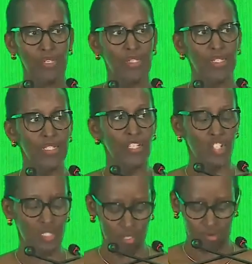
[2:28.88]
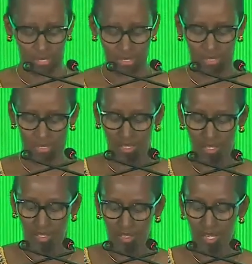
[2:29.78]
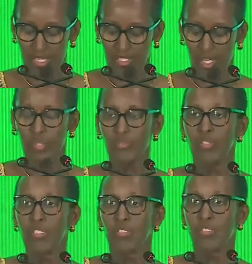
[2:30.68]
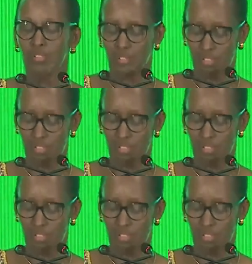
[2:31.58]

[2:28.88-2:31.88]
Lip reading: Ladies and gentlemen, the last Commonwealth